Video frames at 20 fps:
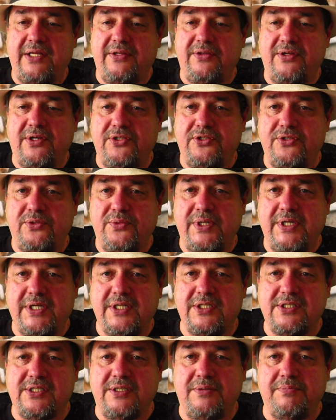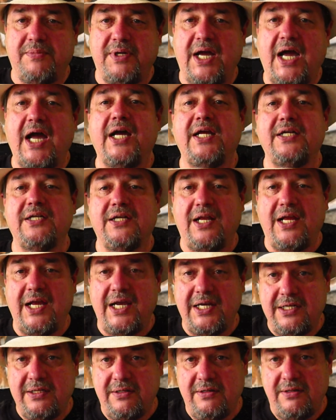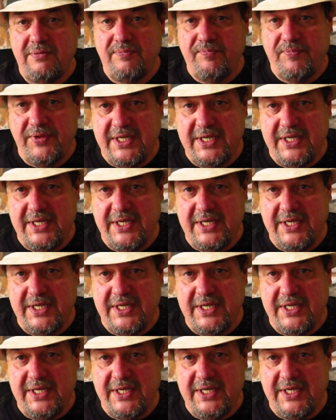and they're doing some online